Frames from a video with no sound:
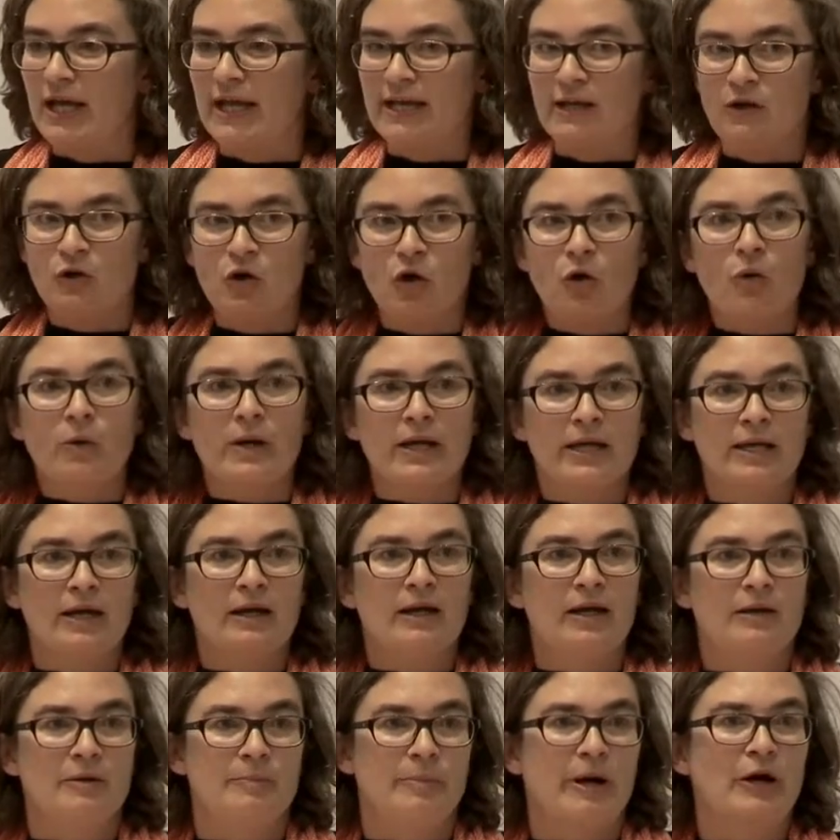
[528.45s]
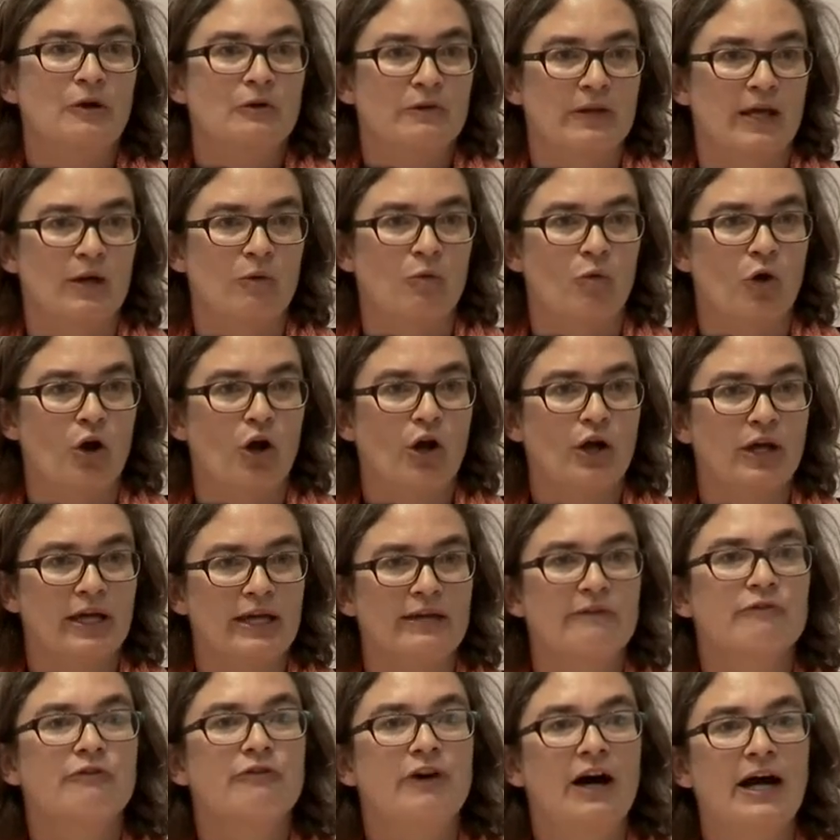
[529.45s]
and knowing about their work
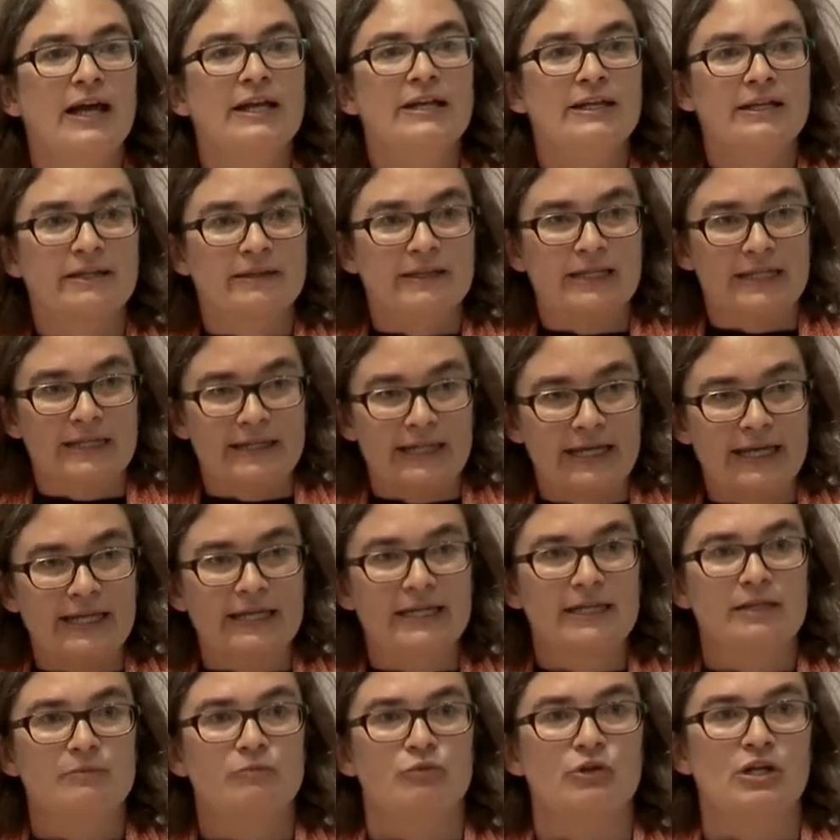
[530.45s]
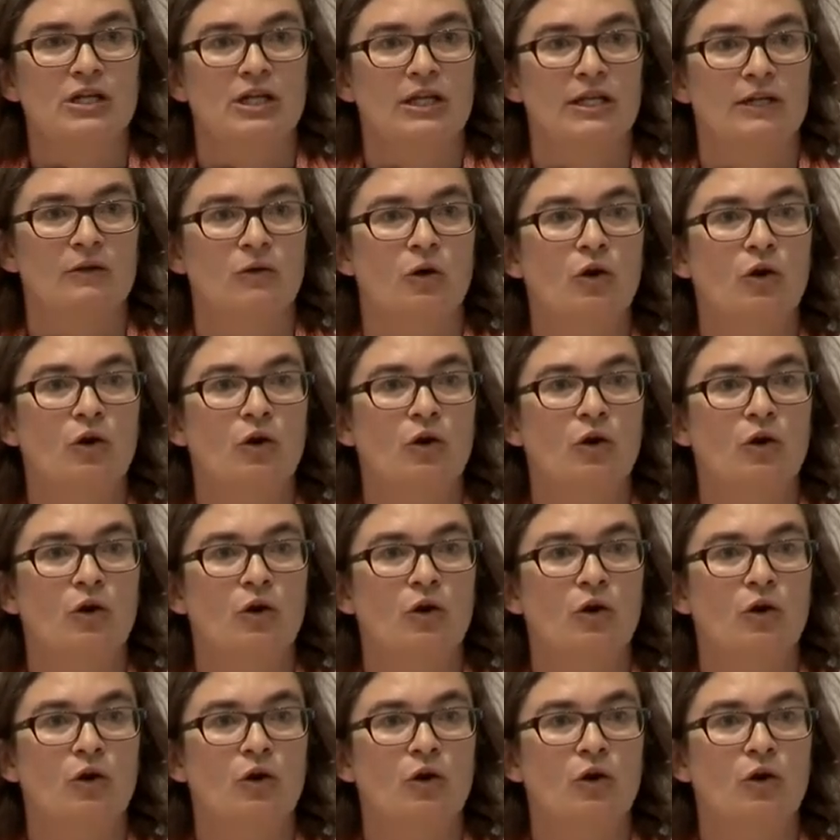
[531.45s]
and finding that they can bring in